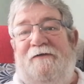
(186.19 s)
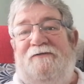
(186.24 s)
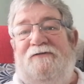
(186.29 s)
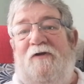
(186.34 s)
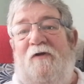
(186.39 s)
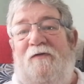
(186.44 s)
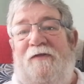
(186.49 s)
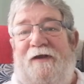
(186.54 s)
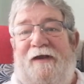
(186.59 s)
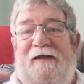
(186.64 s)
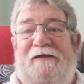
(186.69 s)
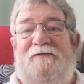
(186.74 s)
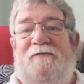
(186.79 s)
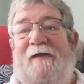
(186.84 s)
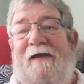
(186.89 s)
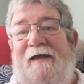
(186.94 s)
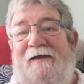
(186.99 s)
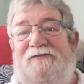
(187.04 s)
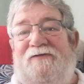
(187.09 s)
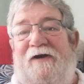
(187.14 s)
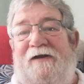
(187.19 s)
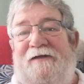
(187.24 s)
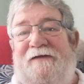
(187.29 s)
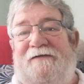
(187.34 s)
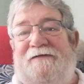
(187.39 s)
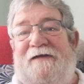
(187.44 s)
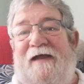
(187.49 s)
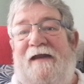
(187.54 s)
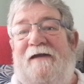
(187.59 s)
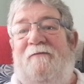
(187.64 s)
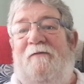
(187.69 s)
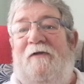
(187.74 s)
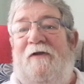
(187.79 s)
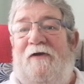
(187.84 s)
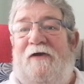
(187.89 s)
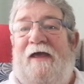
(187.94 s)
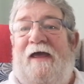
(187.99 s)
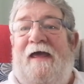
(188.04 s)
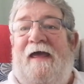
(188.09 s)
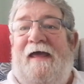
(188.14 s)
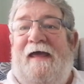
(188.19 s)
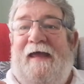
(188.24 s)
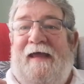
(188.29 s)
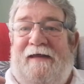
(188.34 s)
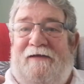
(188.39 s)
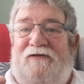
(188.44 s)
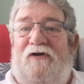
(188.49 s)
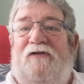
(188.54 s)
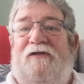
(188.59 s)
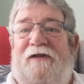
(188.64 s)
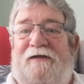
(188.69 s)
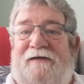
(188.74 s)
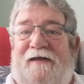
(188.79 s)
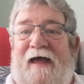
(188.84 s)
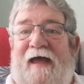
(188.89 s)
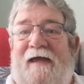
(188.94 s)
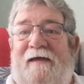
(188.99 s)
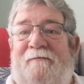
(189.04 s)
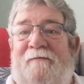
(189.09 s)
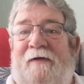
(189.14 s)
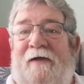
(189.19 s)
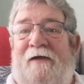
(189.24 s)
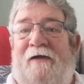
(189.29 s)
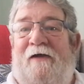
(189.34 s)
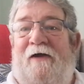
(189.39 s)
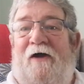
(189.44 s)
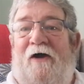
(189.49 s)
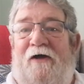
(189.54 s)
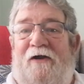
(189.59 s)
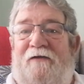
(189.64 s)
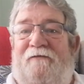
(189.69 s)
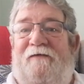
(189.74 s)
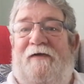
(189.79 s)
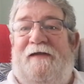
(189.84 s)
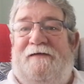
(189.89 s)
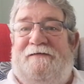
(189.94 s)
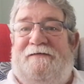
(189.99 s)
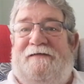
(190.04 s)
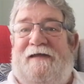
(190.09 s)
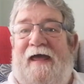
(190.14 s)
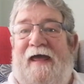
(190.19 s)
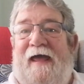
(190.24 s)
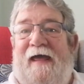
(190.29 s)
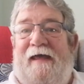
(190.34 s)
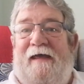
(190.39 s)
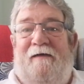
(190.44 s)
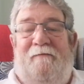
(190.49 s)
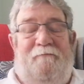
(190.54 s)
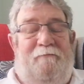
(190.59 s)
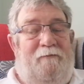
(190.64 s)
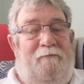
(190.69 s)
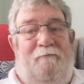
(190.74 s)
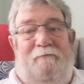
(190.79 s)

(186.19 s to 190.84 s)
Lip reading: So the next week I sort of decided, well, look, he took the time out of his day.